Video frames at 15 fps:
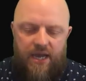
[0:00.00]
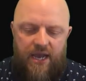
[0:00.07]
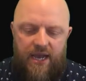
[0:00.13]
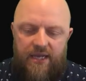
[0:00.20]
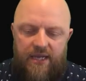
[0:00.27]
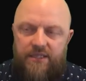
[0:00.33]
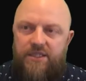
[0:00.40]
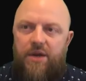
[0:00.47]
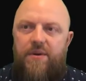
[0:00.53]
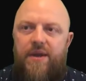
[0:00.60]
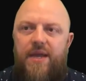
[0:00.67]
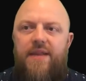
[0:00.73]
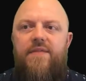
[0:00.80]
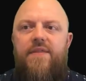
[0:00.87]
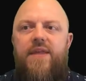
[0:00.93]
And so
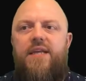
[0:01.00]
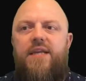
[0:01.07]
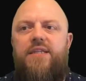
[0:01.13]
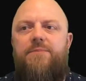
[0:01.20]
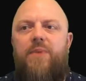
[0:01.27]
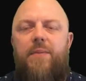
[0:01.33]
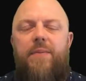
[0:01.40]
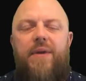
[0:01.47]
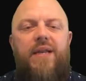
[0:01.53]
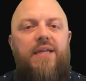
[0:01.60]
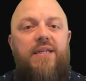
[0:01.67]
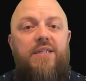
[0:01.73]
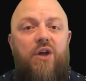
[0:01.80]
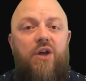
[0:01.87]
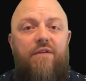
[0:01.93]
in this, by being
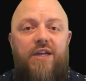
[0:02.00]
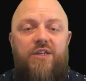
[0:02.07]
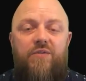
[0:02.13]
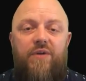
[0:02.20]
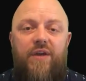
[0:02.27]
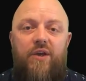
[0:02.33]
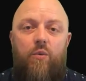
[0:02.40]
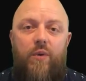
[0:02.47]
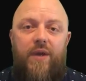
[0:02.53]
in this directory,